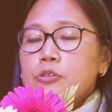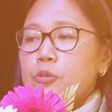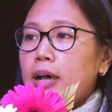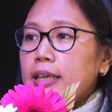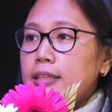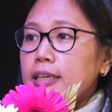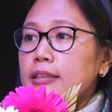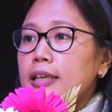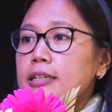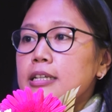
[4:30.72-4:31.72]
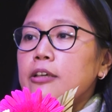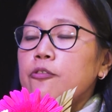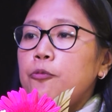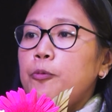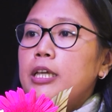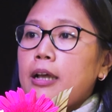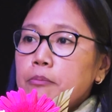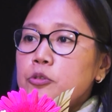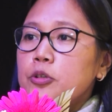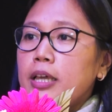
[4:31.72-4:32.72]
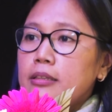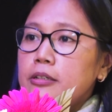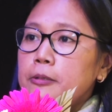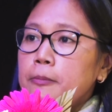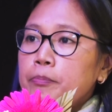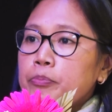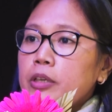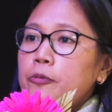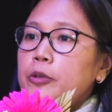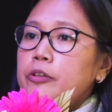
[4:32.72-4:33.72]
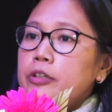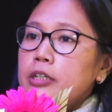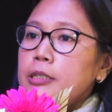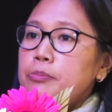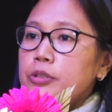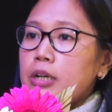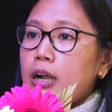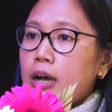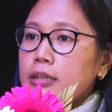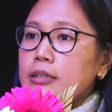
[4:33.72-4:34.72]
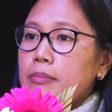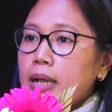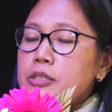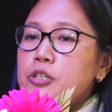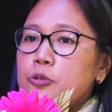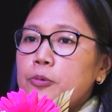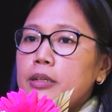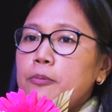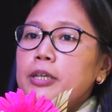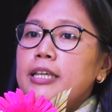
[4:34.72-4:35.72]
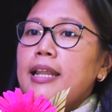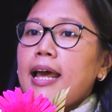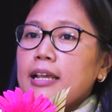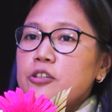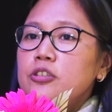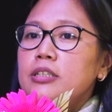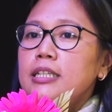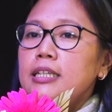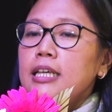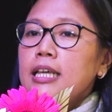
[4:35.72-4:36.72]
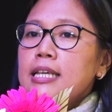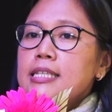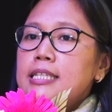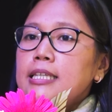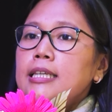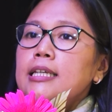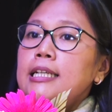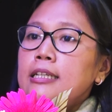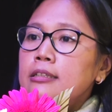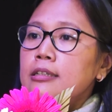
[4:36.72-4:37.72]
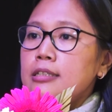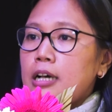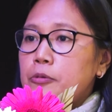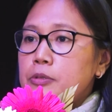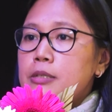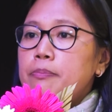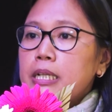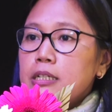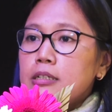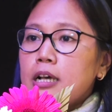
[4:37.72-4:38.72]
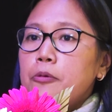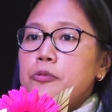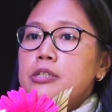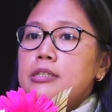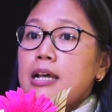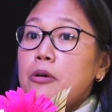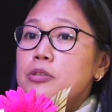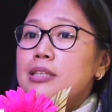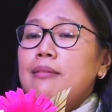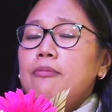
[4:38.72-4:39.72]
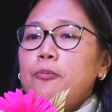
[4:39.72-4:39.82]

So I think that if we come together, if we really put our heart and minds to it, we can actually see cleaner towns, better towns that